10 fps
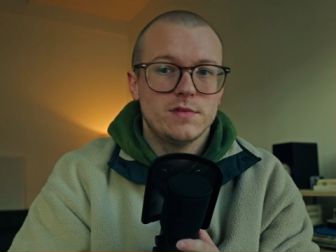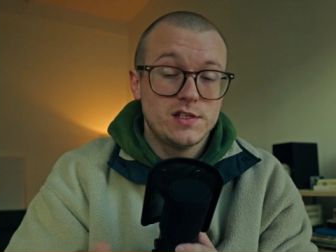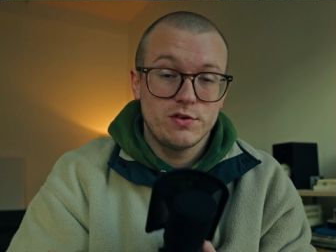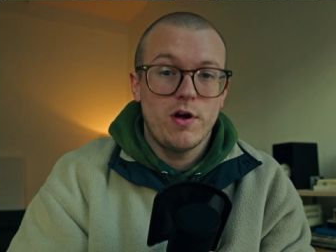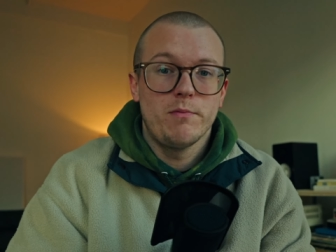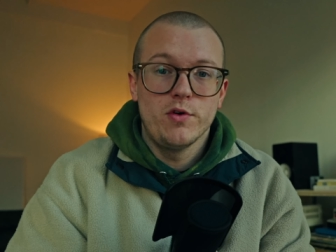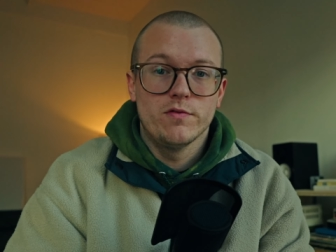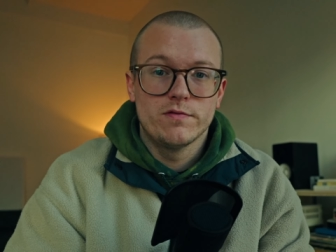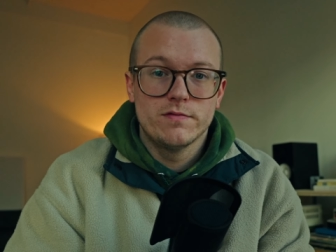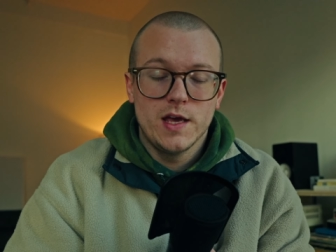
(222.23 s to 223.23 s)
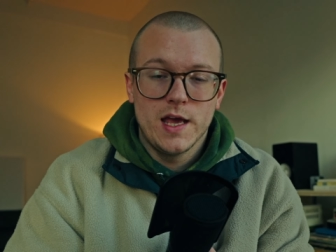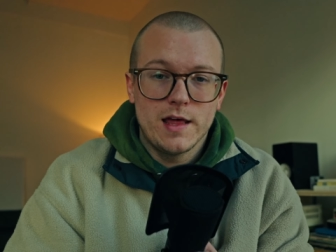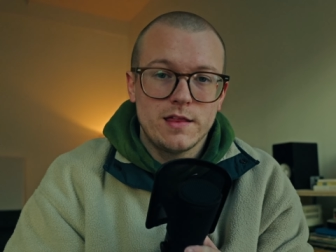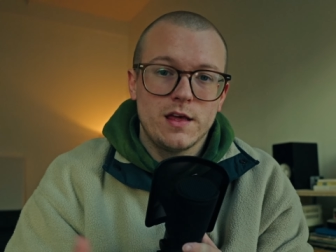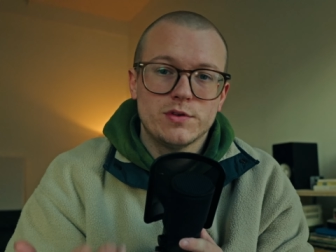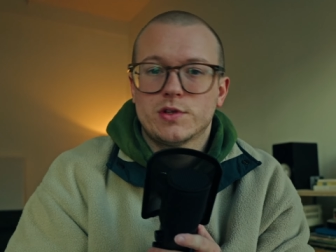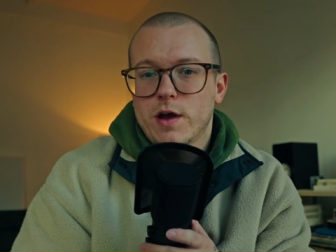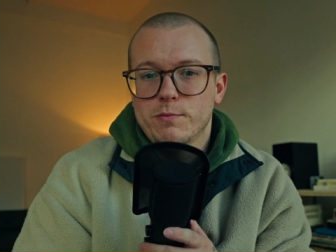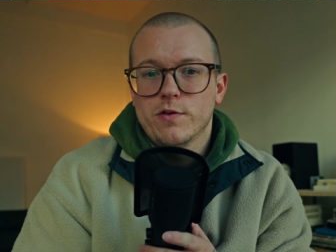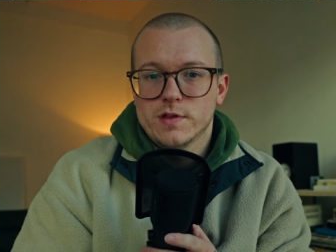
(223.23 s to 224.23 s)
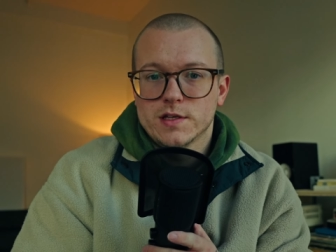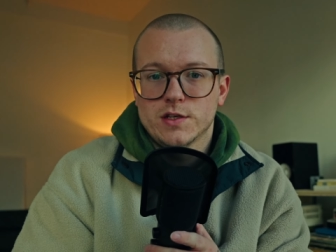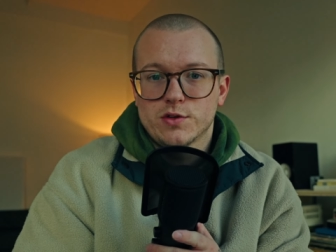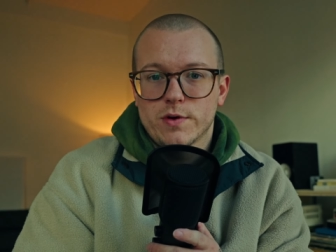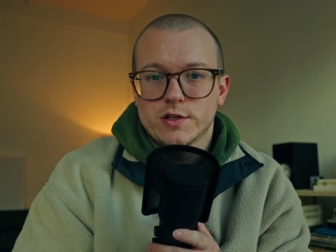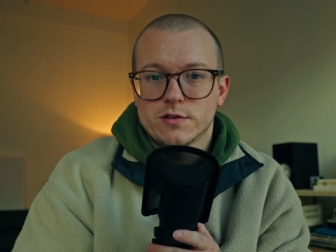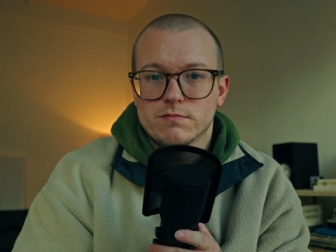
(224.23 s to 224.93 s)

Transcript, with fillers: is the right move. And I think it was the right move in this situation.